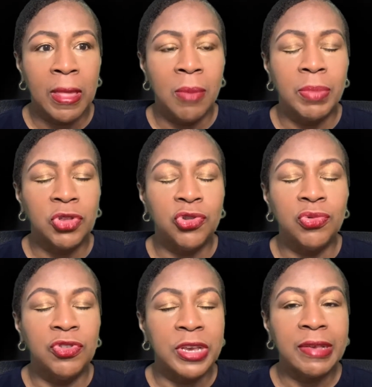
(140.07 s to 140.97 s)
but you
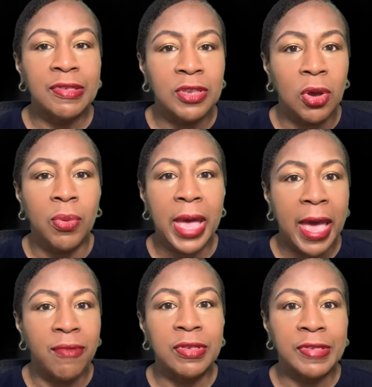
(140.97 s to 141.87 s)
just don't
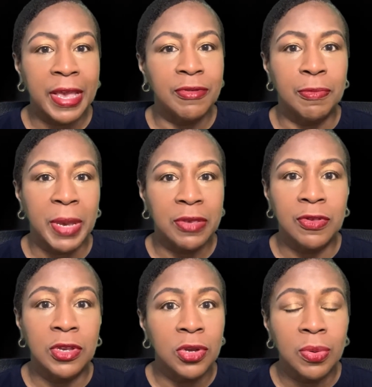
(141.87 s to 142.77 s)
have a safe space to
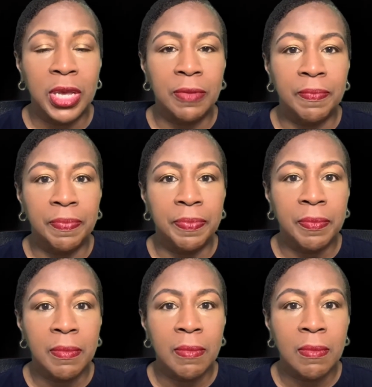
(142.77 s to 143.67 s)
do it.
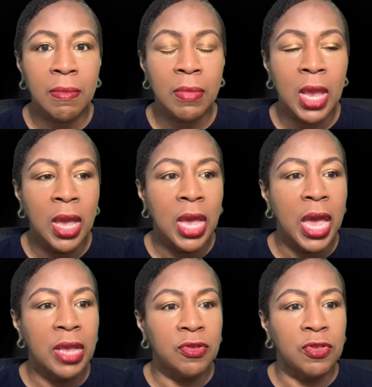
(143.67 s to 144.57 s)

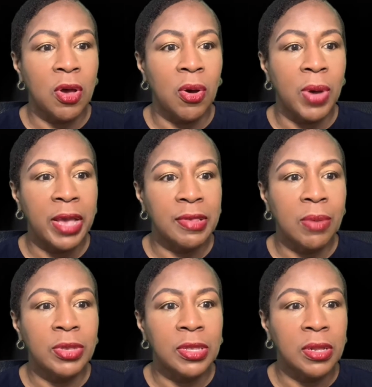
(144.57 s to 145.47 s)
And so as I
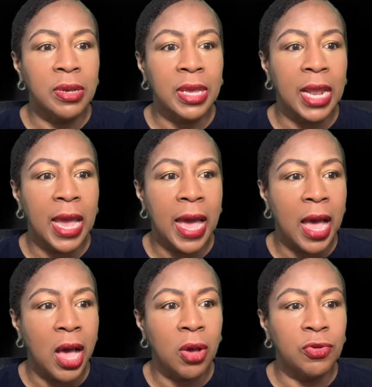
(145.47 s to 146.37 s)
was looking at
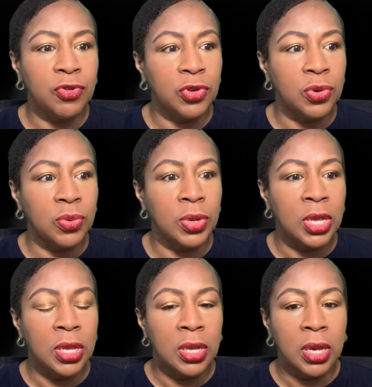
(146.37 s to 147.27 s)
how to
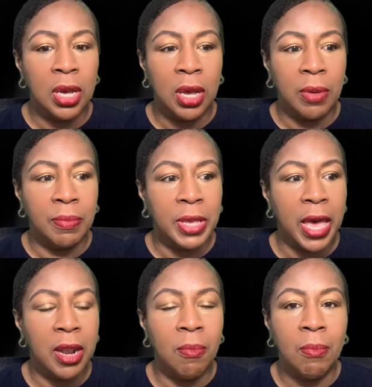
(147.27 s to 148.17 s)
kind
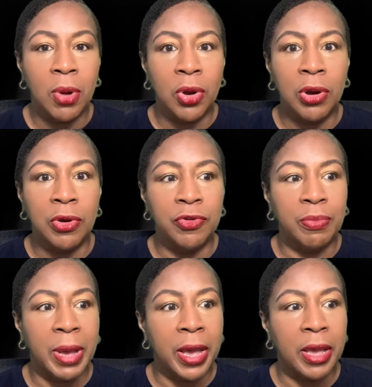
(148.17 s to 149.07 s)
of merge
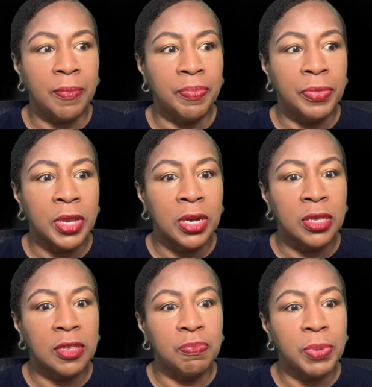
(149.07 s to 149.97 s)
my
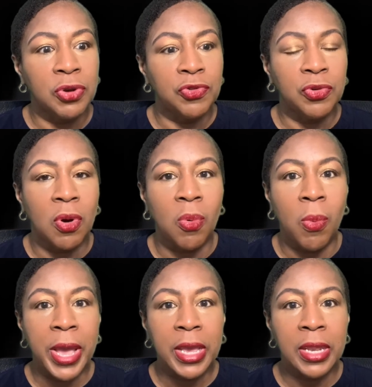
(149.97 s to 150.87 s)
spiritual
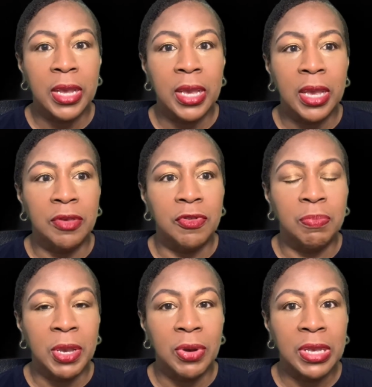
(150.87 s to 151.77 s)
awakening
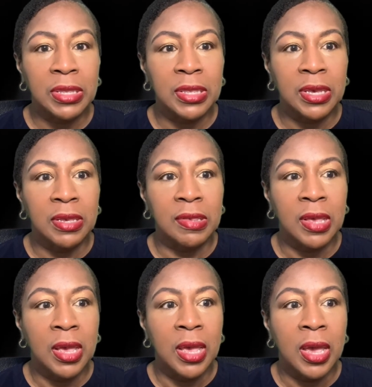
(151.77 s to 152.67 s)
experiences
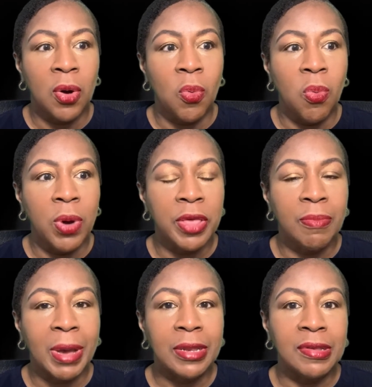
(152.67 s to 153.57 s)
with my
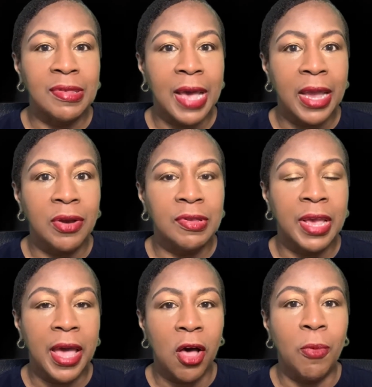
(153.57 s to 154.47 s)
desire to
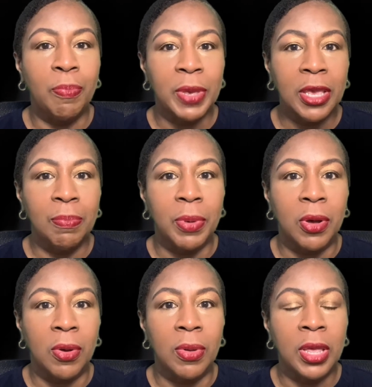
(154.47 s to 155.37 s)
help people,